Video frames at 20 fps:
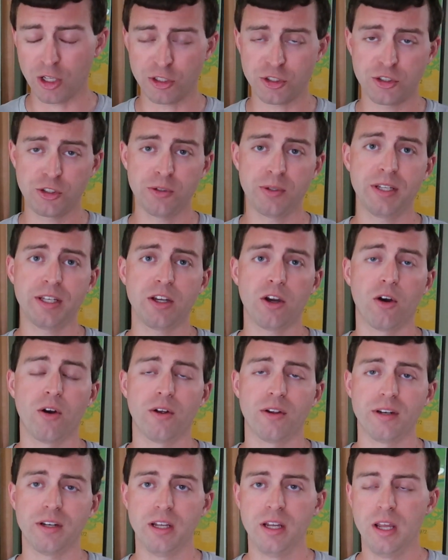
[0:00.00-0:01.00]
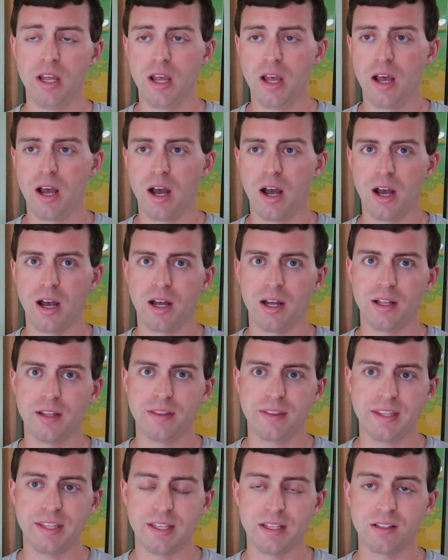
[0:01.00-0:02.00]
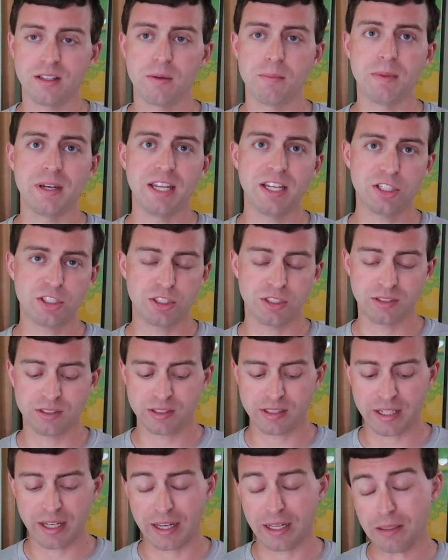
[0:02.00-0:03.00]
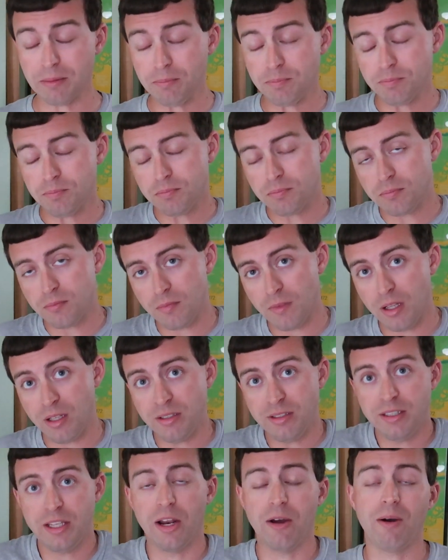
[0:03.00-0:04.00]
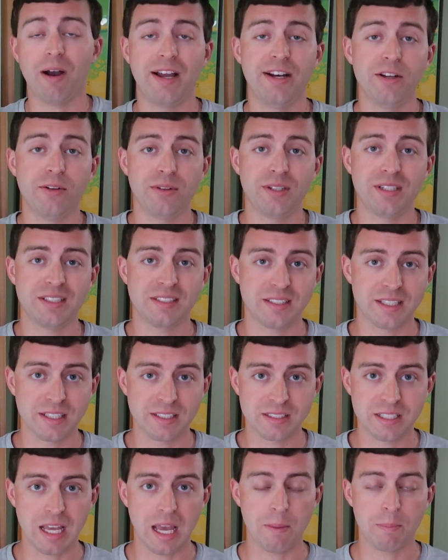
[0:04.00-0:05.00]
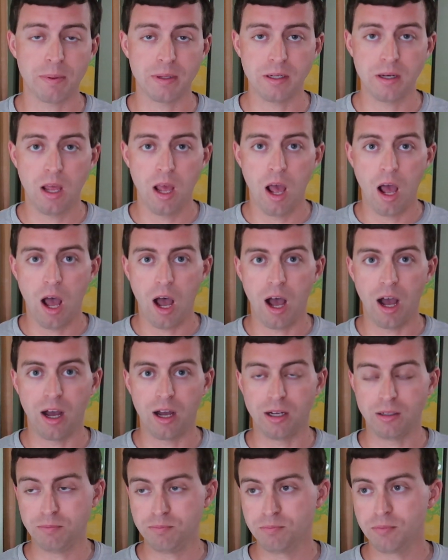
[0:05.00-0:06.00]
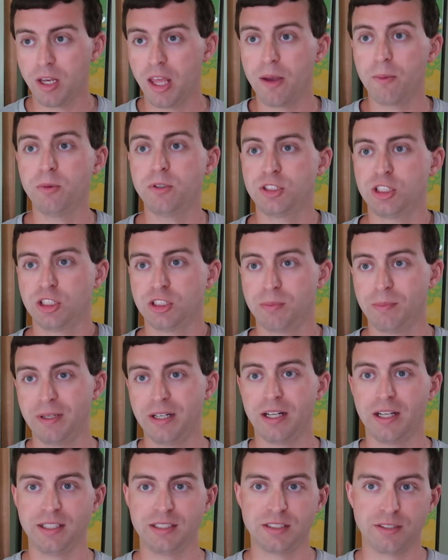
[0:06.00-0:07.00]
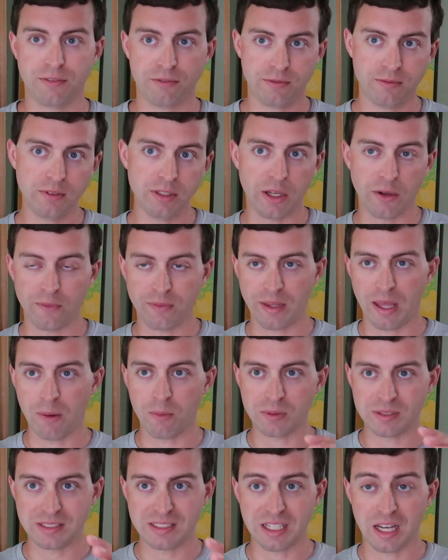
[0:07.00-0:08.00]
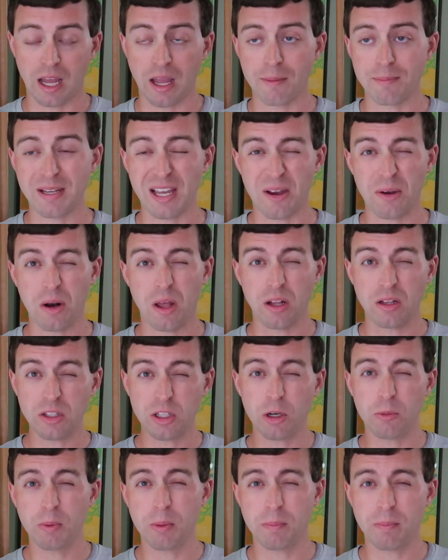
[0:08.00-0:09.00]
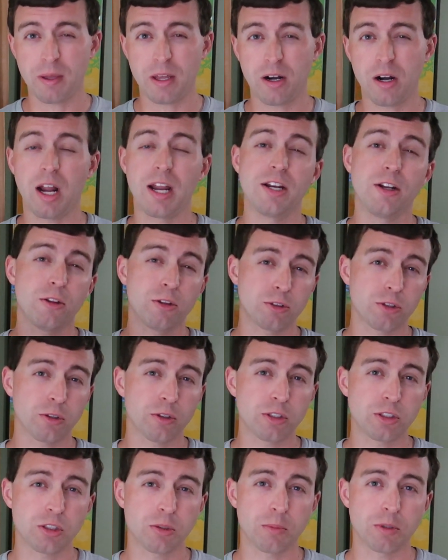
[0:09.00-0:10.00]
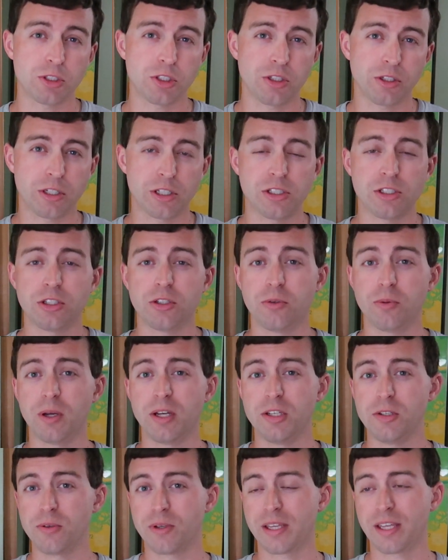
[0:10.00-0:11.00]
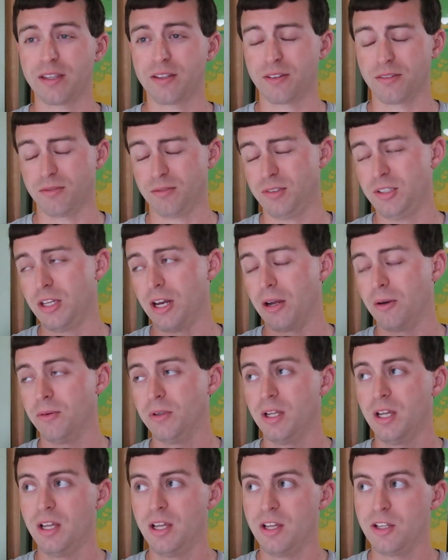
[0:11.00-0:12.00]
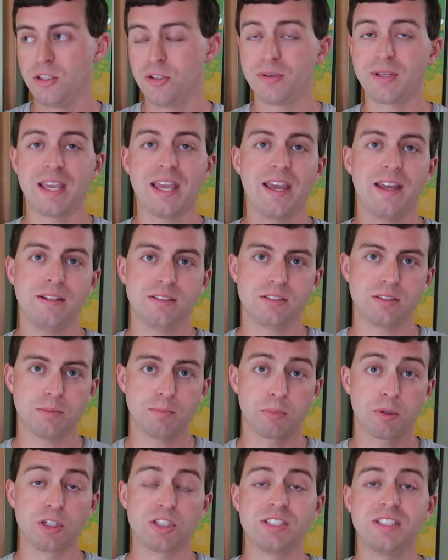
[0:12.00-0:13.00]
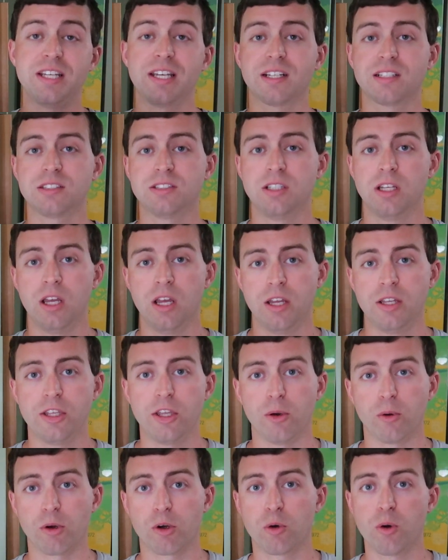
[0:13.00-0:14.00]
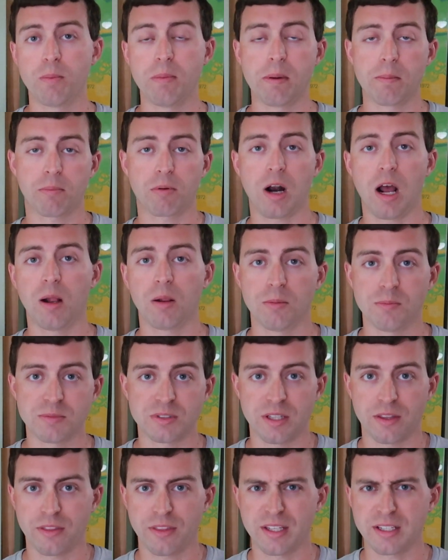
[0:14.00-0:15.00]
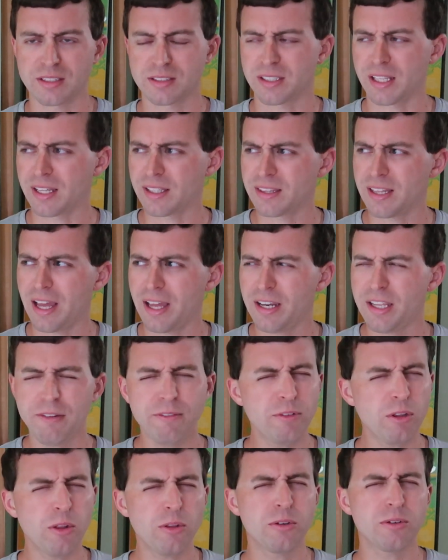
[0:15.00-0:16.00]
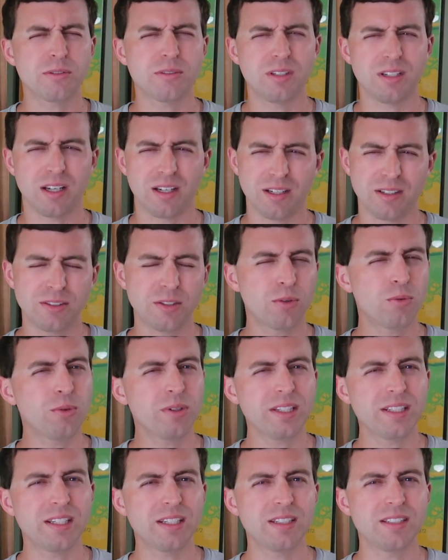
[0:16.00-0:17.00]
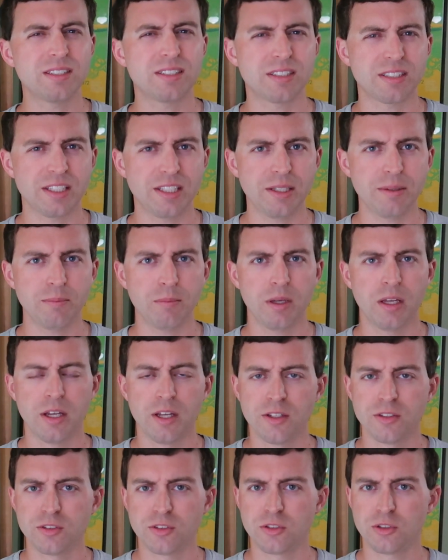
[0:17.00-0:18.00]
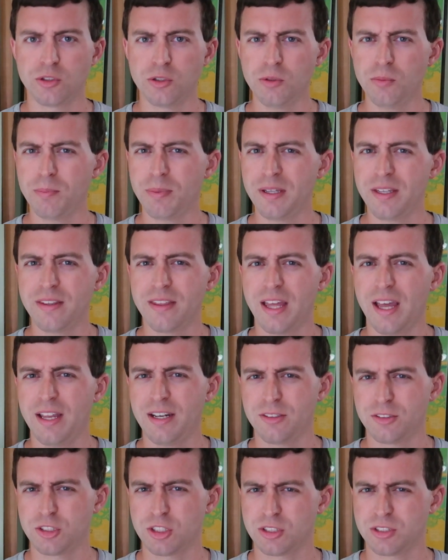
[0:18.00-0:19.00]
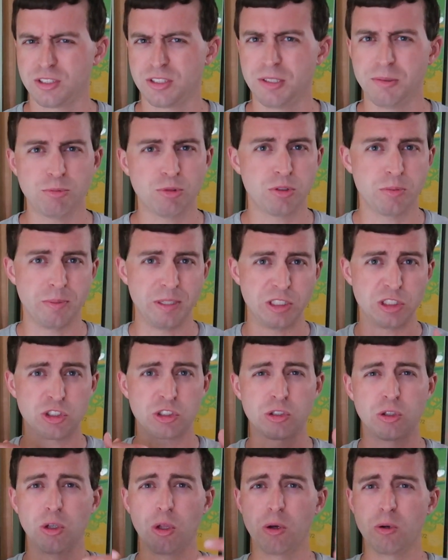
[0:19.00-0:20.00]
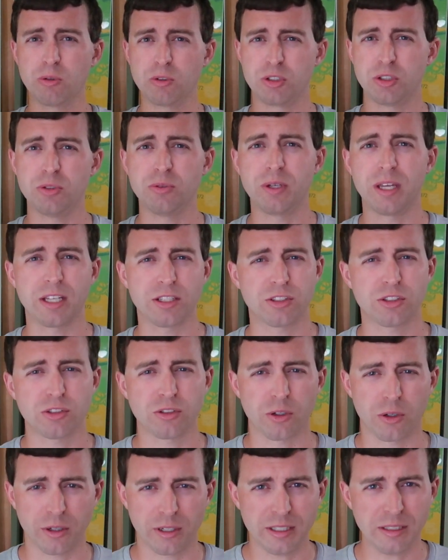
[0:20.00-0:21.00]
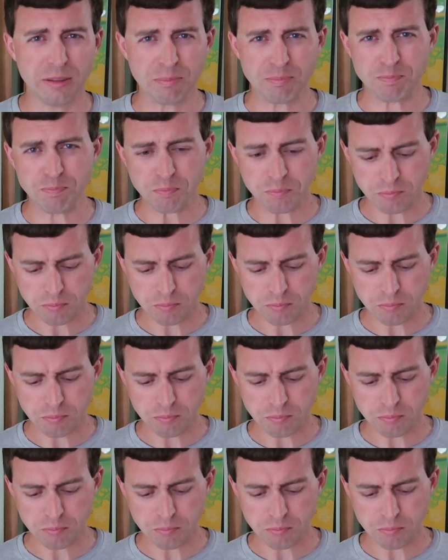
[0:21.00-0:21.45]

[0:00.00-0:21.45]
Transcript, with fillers: Shooting on the eliminations day. I know these things happen. It would just have been nice if that was timed out a little bit better. I know there's only so much you can do, and you can't predict equipment problems and things like that, even though there really didn't seem to be that. It just seemed to be slow to get started.